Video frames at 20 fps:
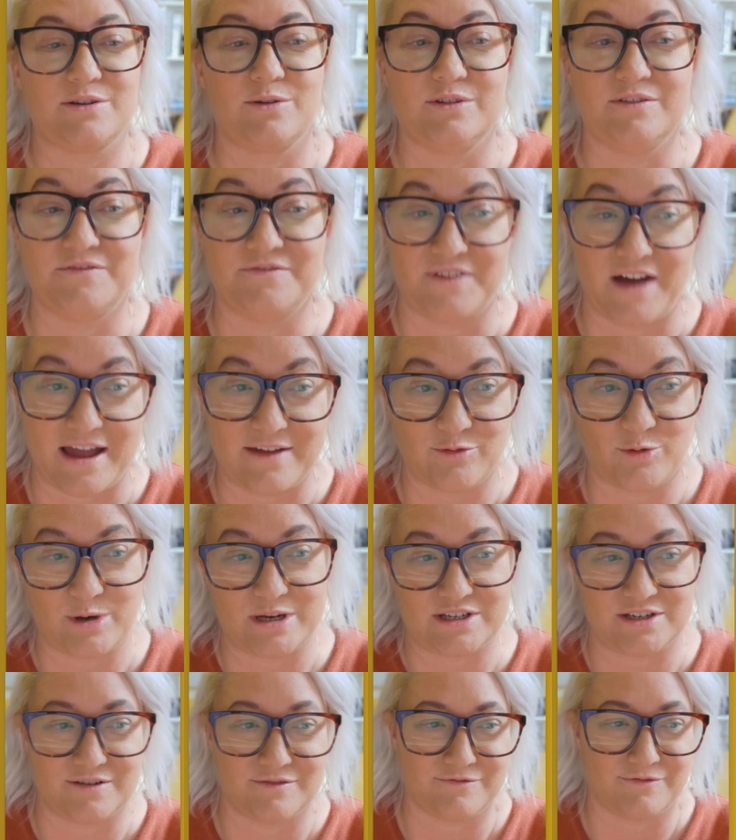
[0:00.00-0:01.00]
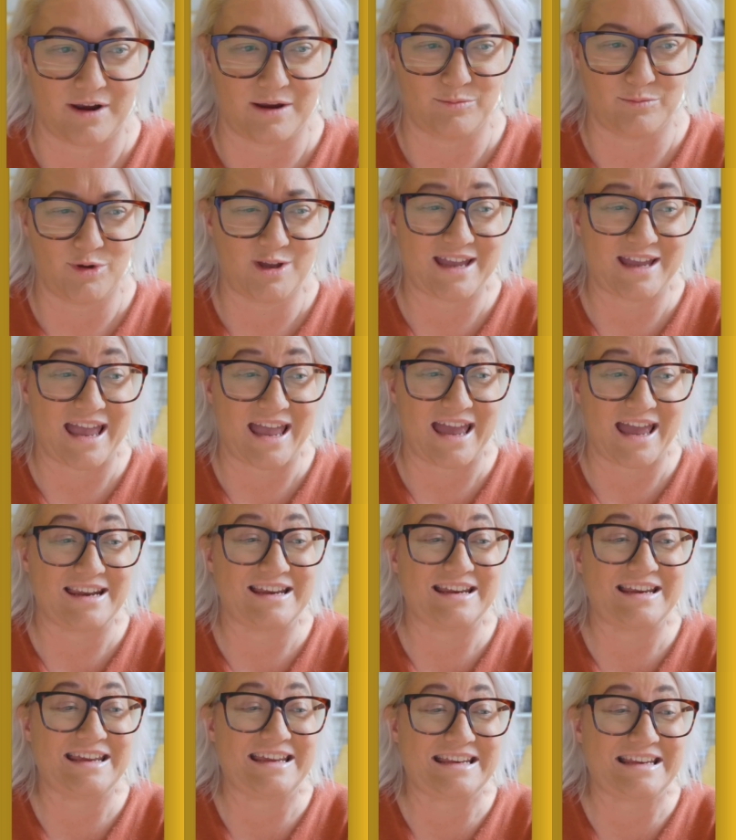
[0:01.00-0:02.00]
one is called the five question framework,
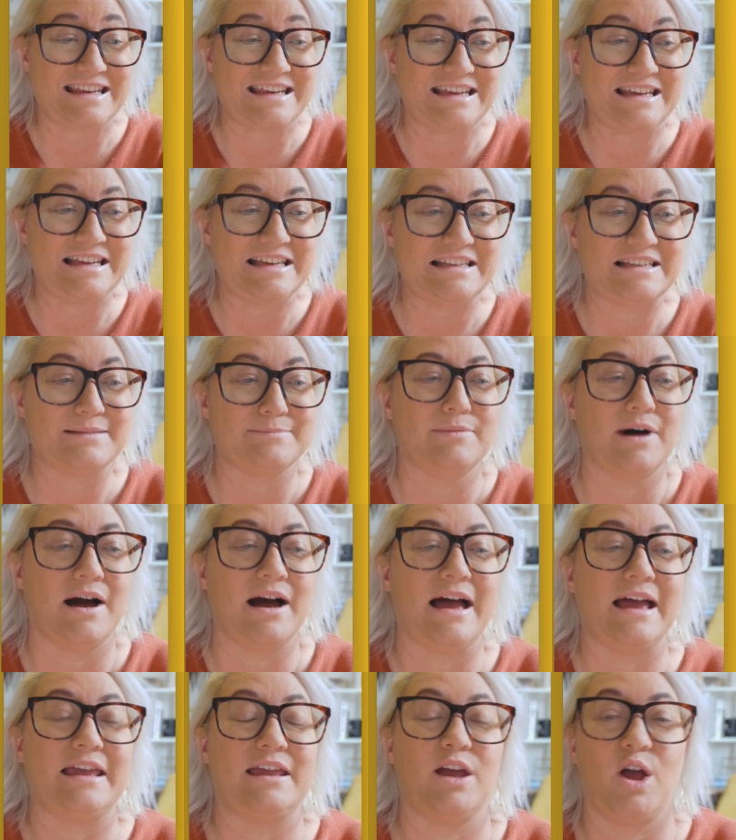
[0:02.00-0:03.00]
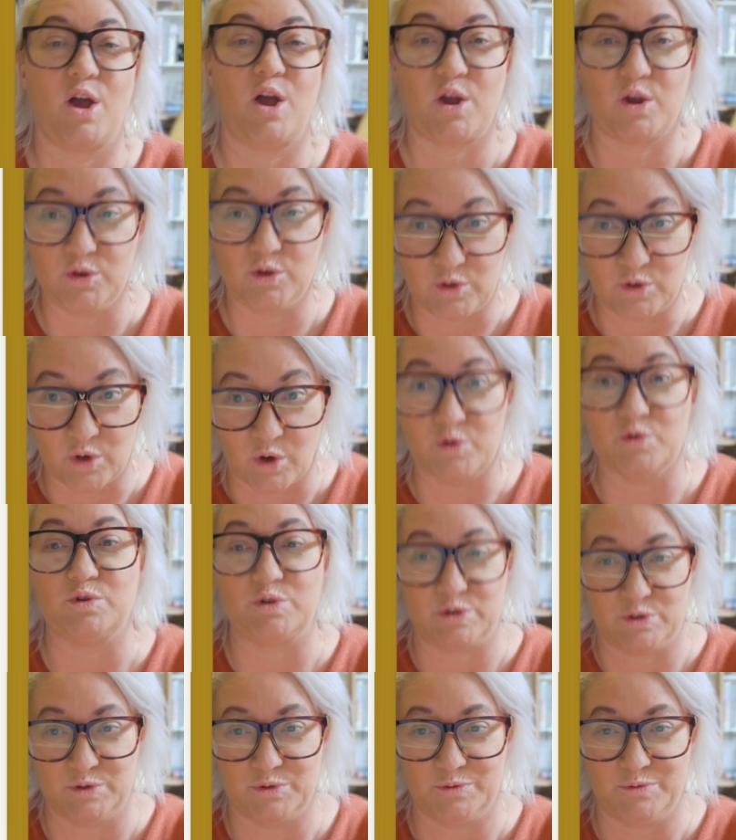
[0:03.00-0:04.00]
and it is my
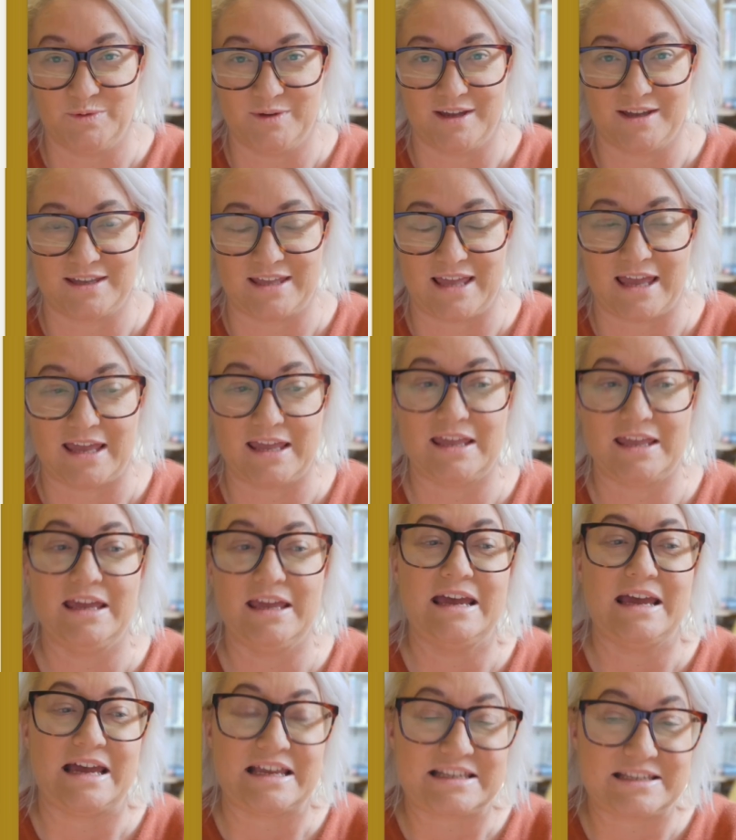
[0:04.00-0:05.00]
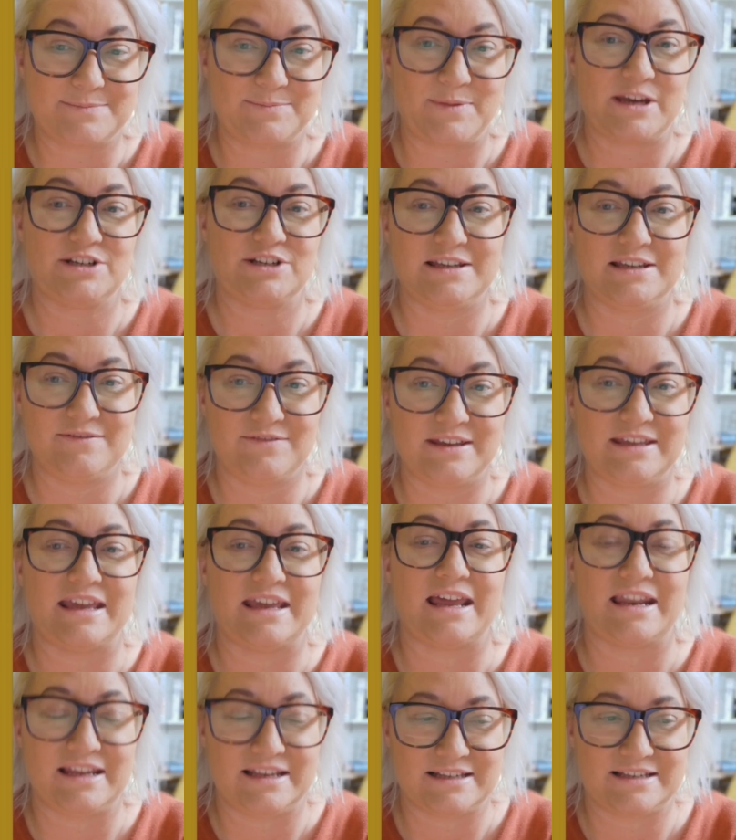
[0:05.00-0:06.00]
go-to, okay, especially for
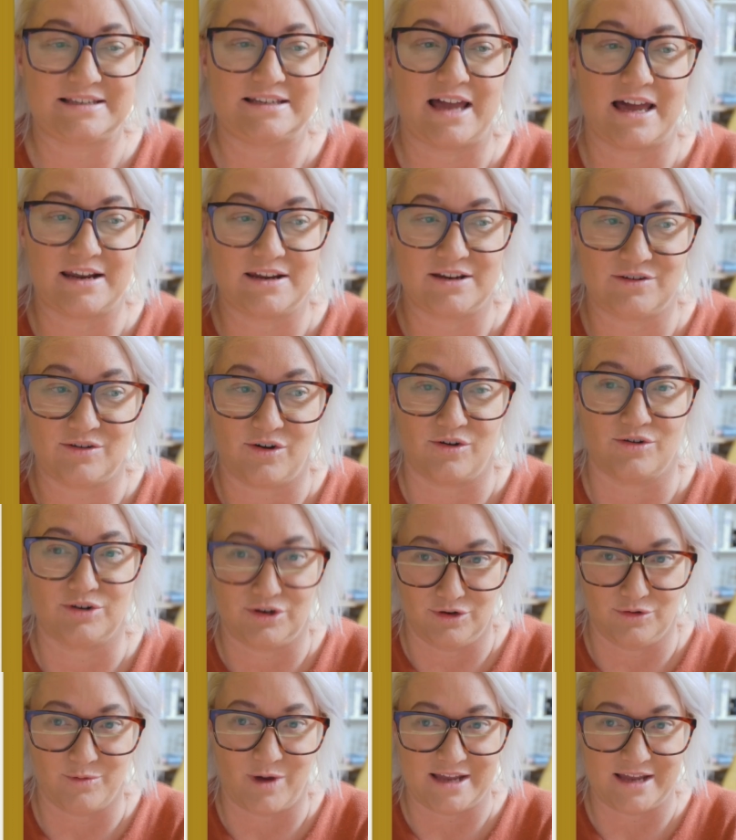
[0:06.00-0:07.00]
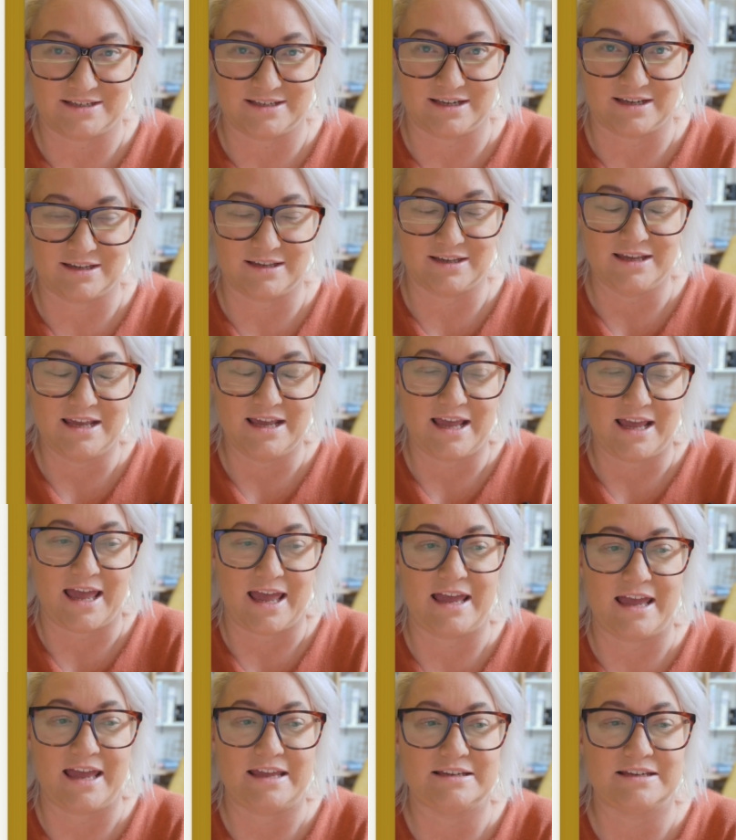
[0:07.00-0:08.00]
getting started on a new idea.
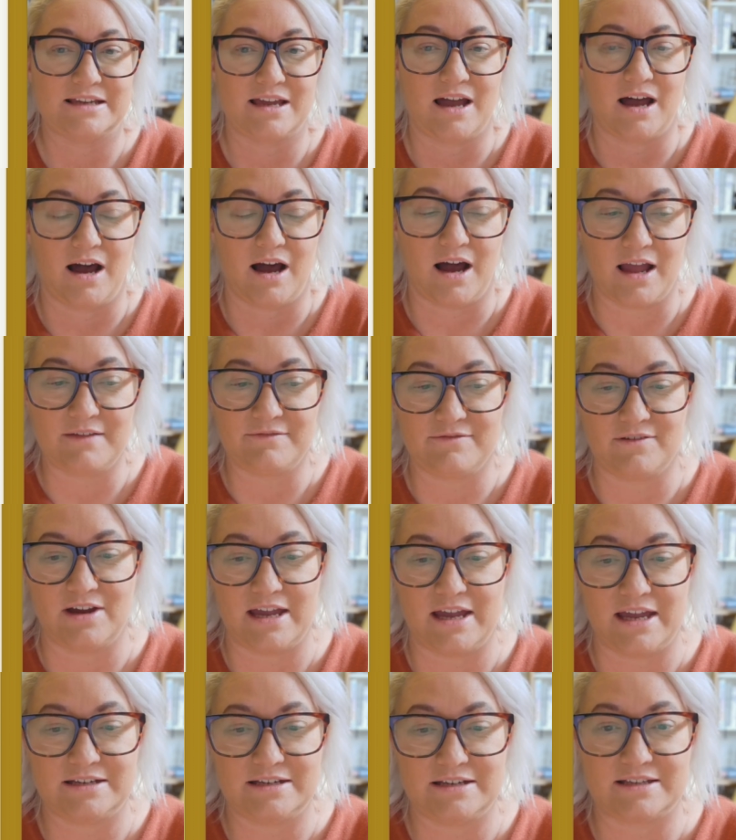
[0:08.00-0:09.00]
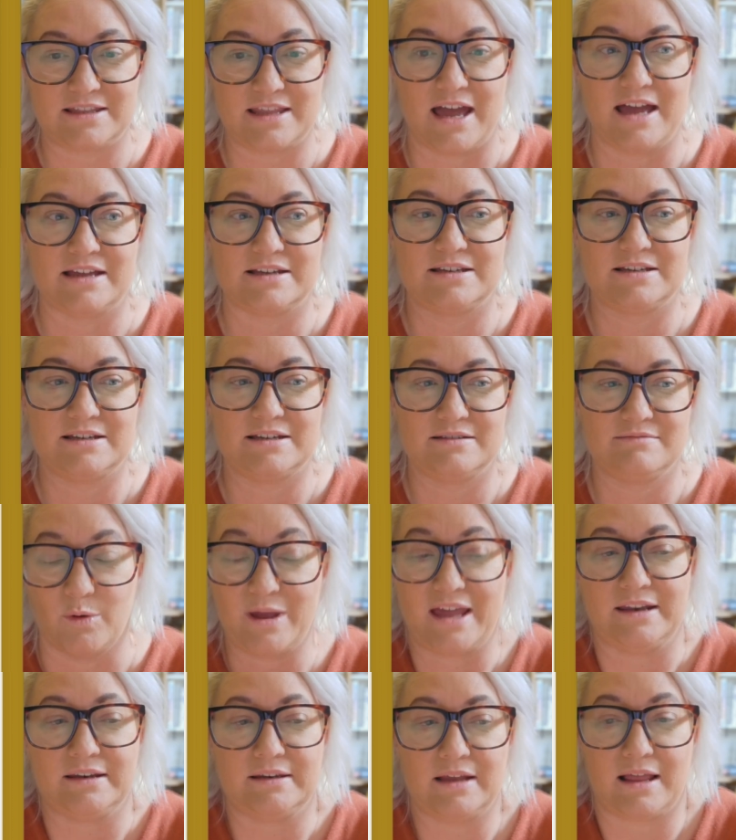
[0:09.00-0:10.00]
And I find that, you
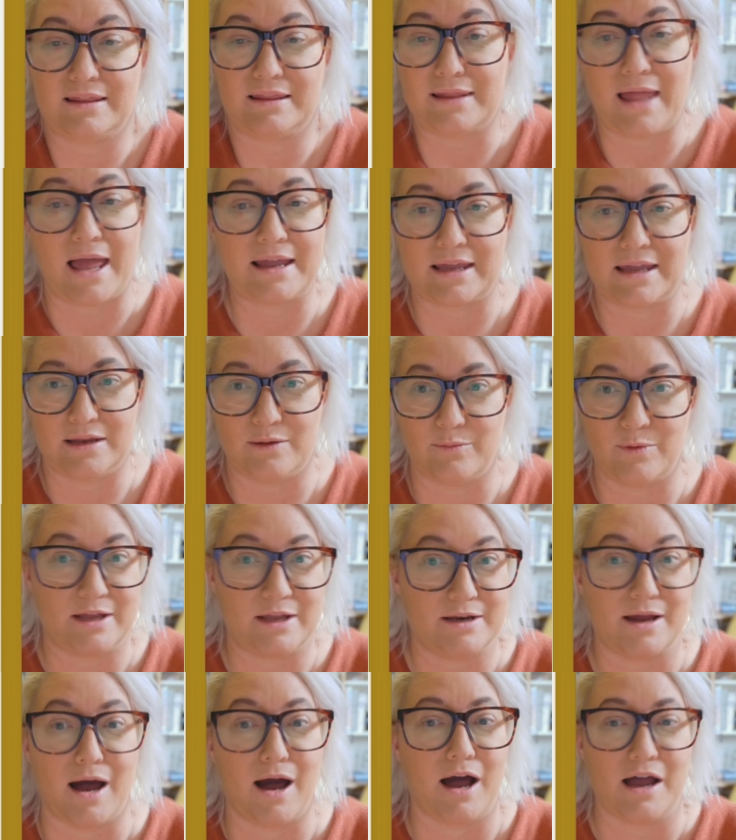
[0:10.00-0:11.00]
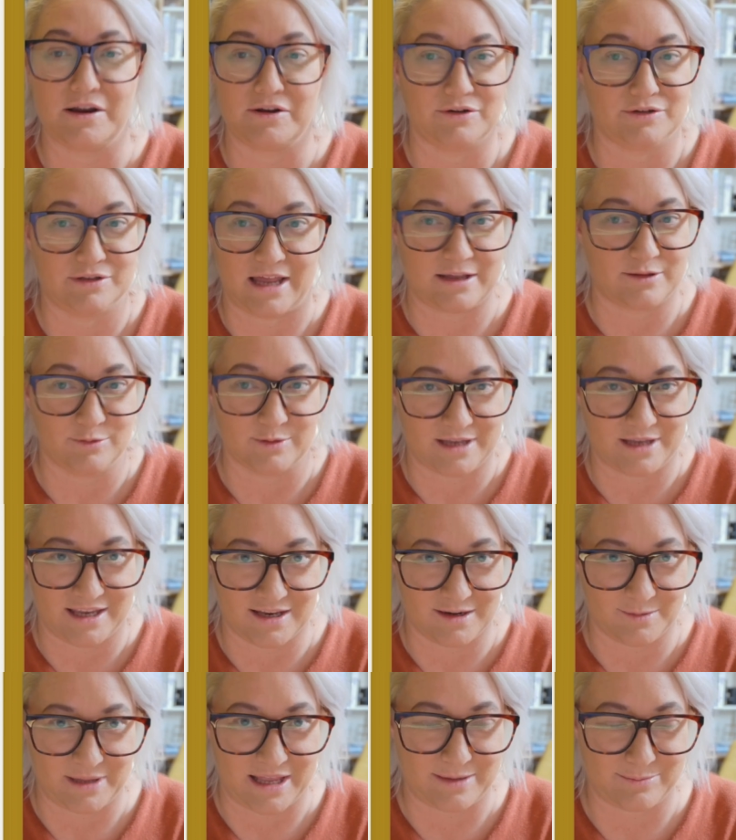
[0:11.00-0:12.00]
know, and like anyone, I don't like
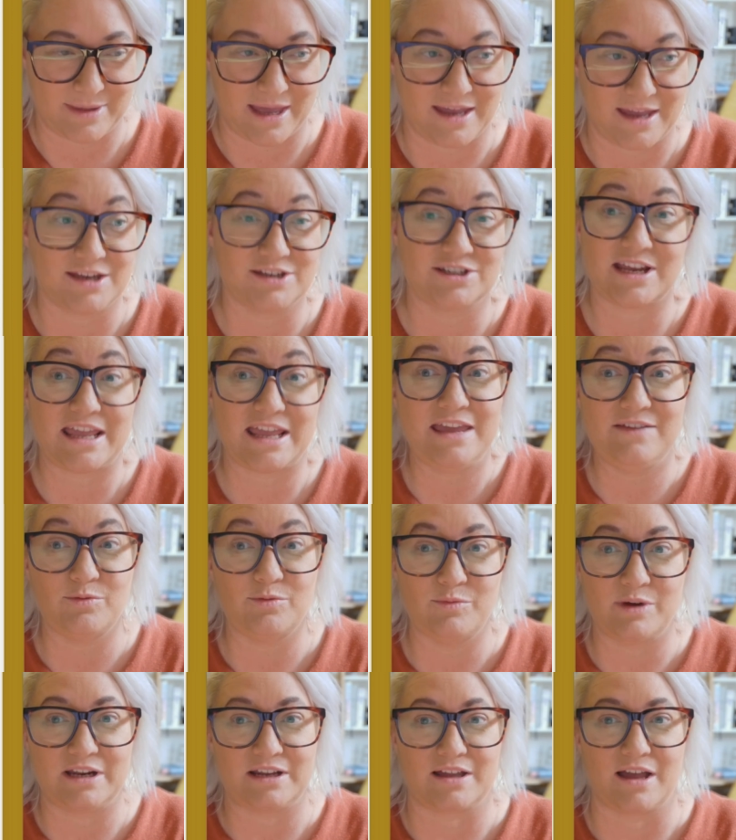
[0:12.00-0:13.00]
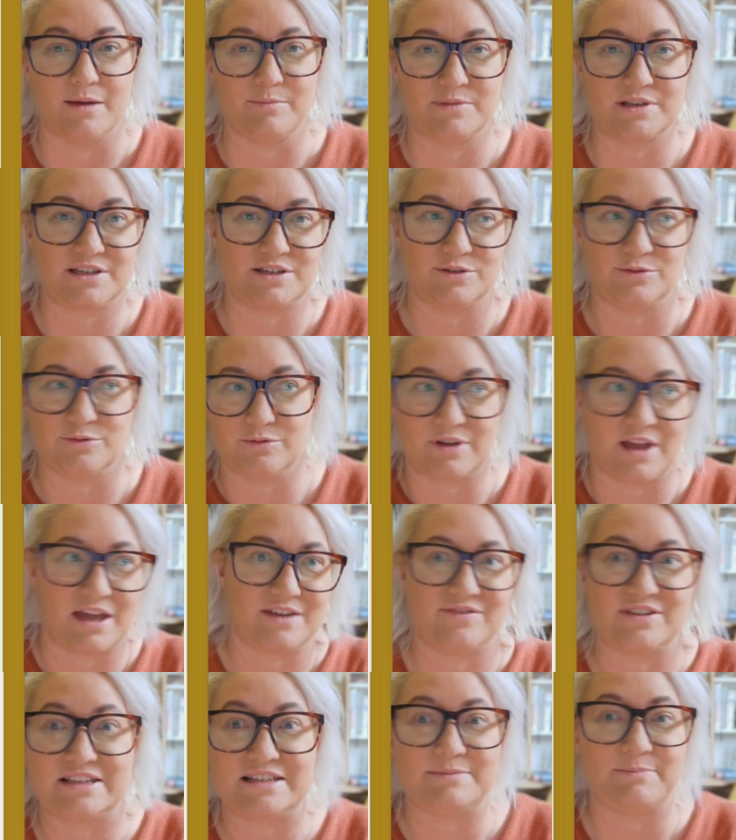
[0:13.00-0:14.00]
looking at a blank page, even when it comes to
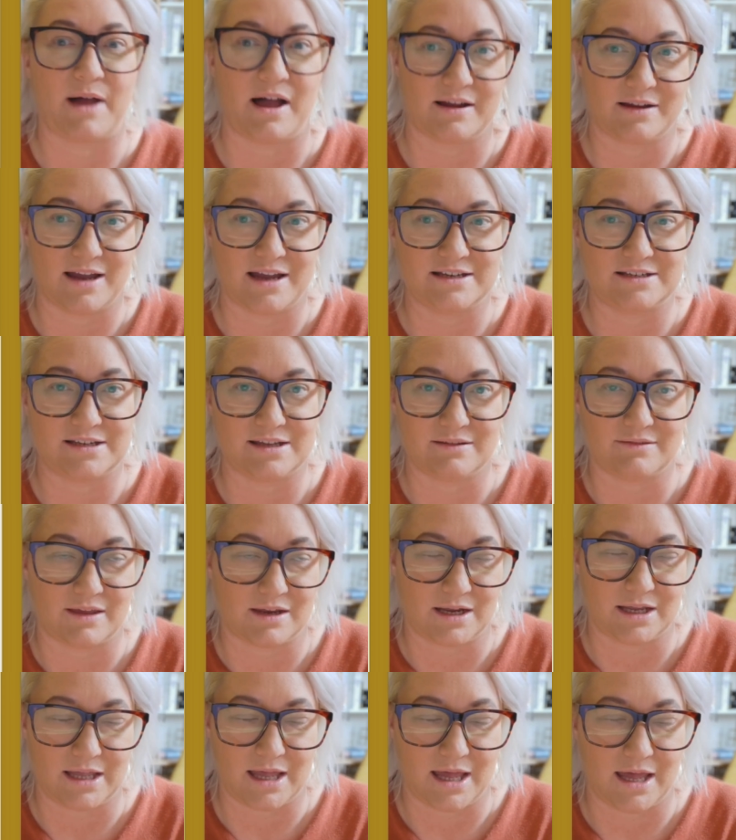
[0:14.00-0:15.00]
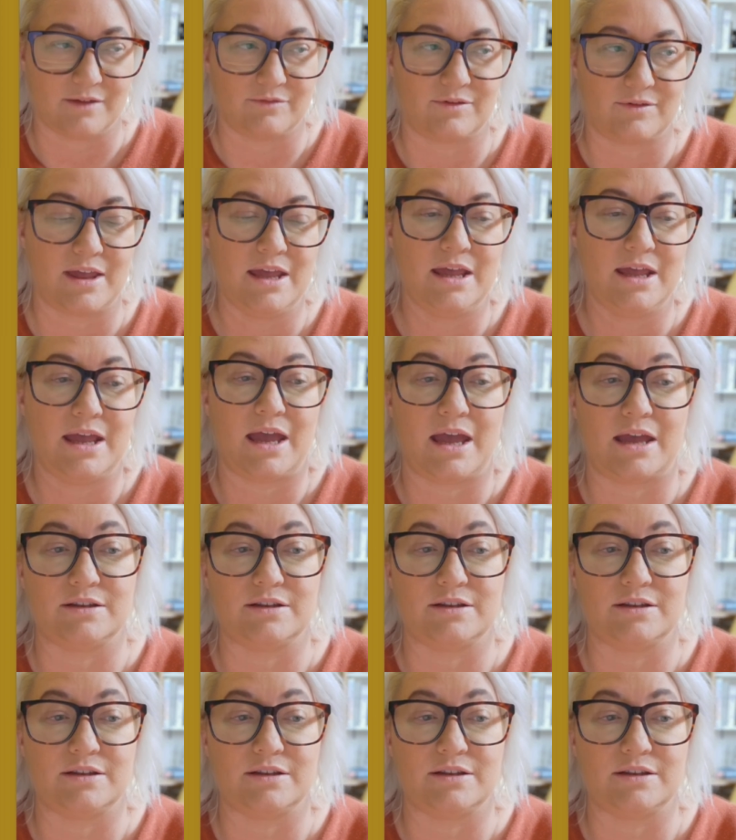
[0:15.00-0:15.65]
kind of a spark idea that I have.